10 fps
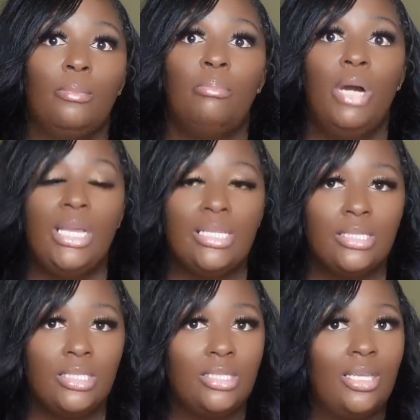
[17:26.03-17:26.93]

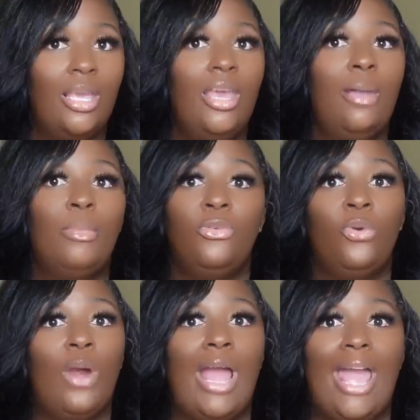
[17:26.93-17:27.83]
months
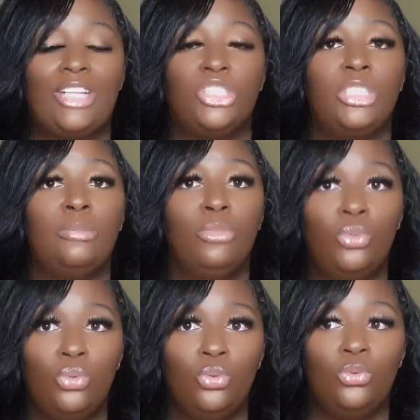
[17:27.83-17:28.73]
before I actually
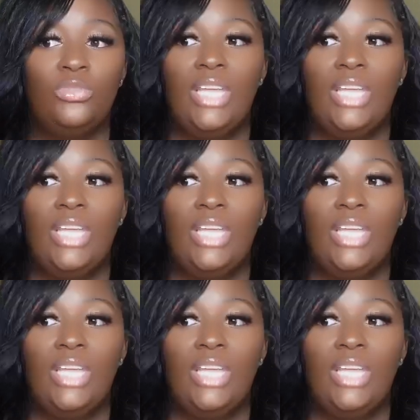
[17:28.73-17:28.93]
moved.